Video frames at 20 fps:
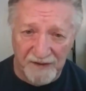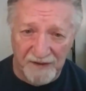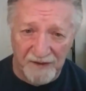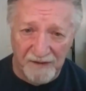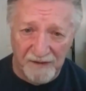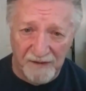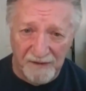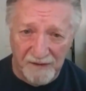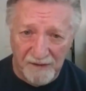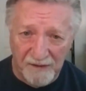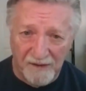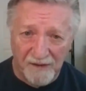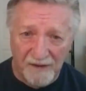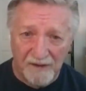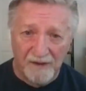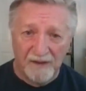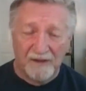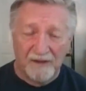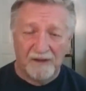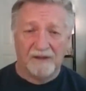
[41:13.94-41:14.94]
Right.
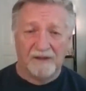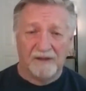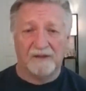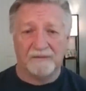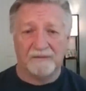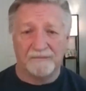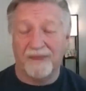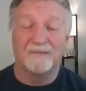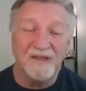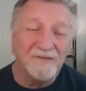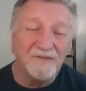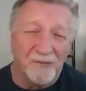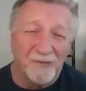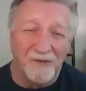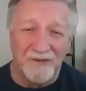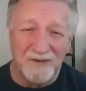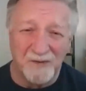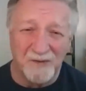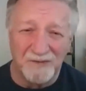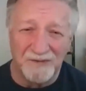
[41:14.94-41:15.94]
Uh, I'm 73
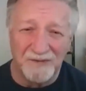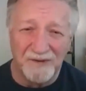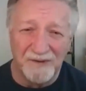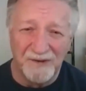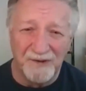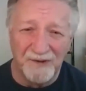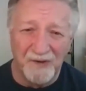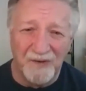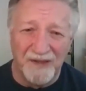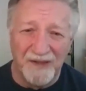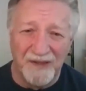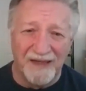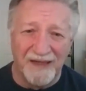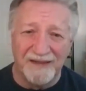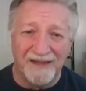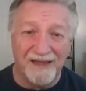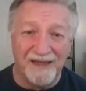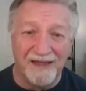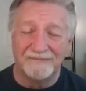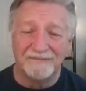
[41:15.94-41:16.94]
years old, you know, and
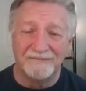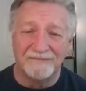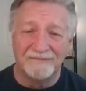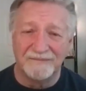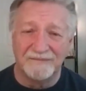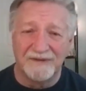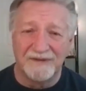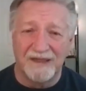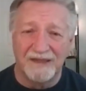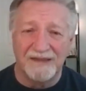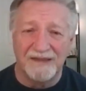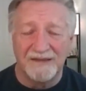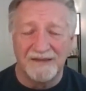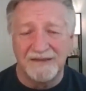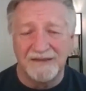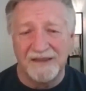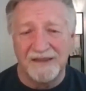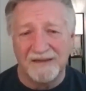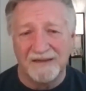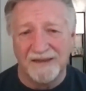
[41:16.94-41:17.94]
I can't I can't
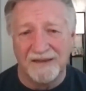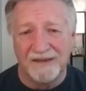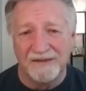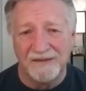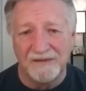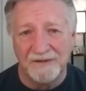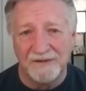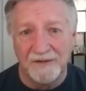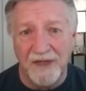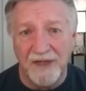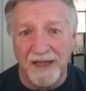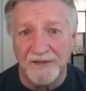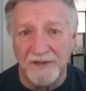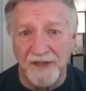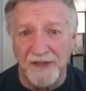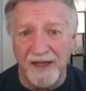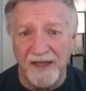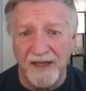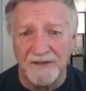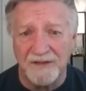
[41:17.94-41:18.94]
take that that
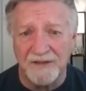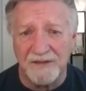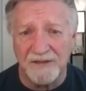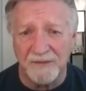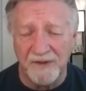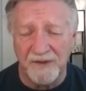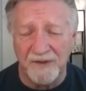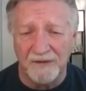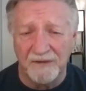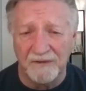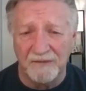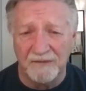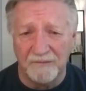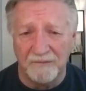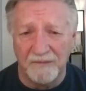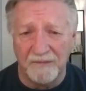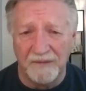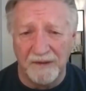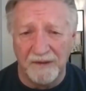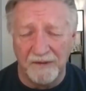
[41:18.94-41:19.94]
chance of
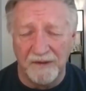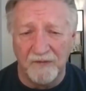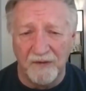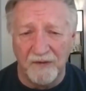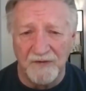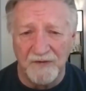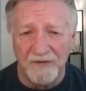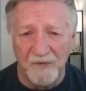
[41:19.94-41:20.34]
being, crowds of, of,